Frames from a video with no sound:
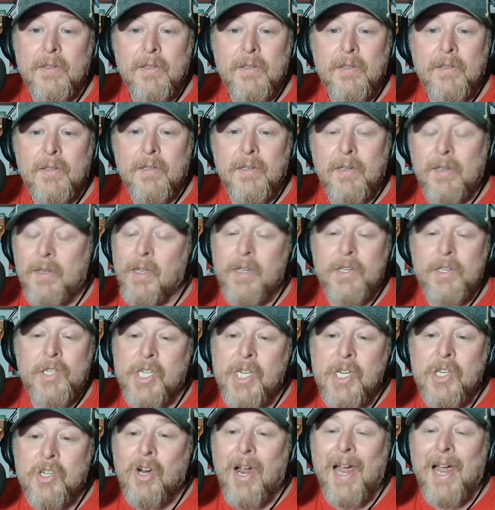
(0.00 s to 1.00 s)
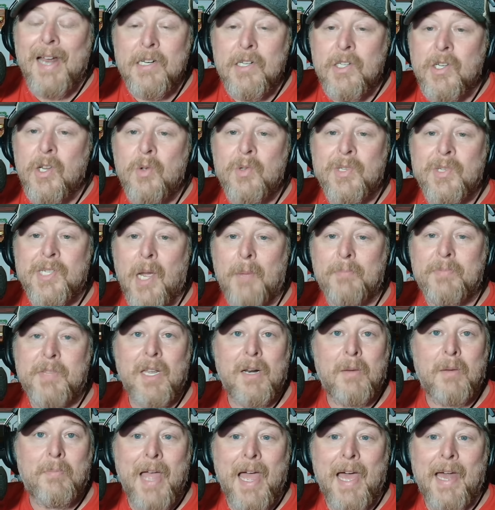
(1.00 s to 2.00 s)
uh, she tried to do something
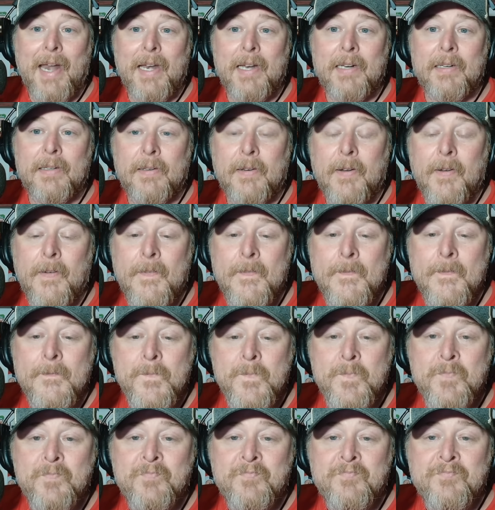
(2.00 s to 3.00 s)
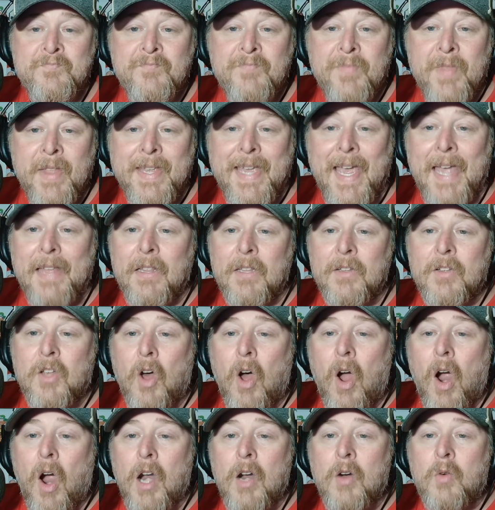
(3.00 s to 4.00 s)
about it. Caitlin
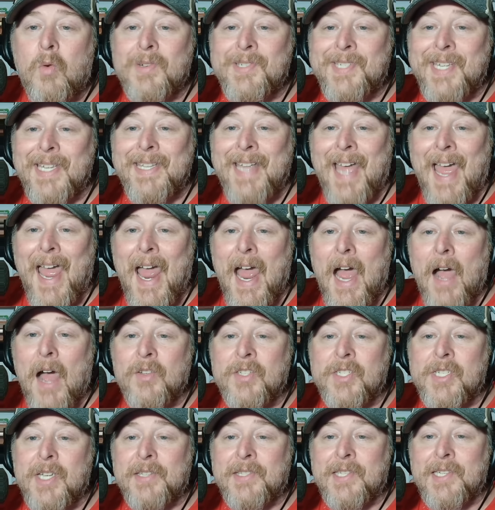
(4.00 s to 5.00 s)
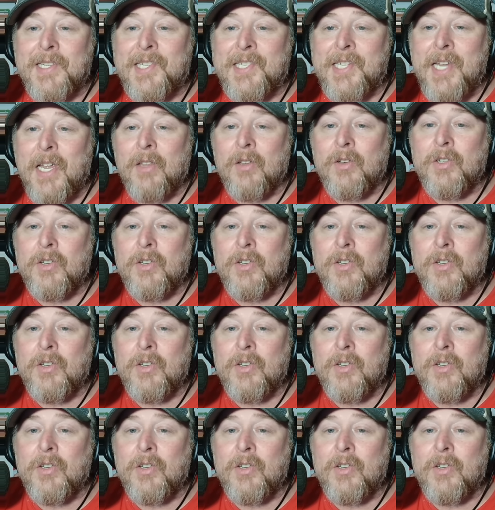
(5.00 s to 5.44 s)
Clark was in the house at the Steelers